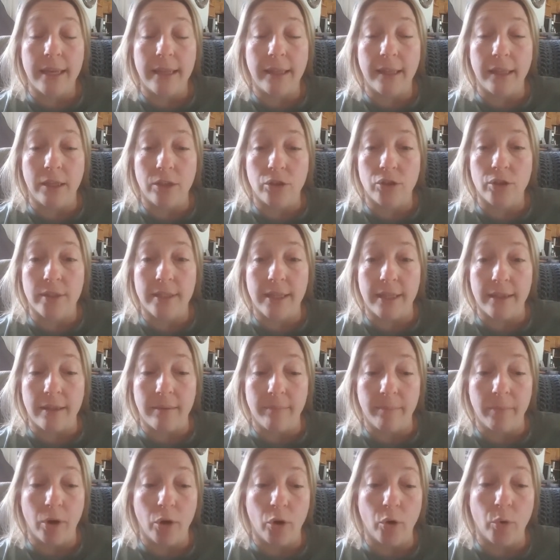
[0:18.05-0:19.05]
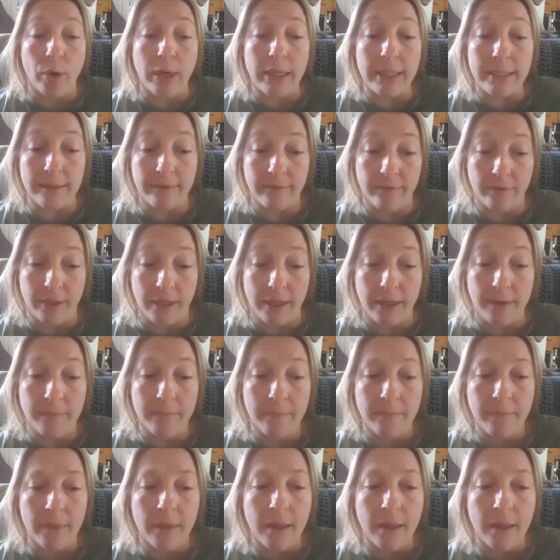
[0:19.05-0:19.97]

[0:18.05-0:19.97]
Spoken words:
and lunges at them aggressively.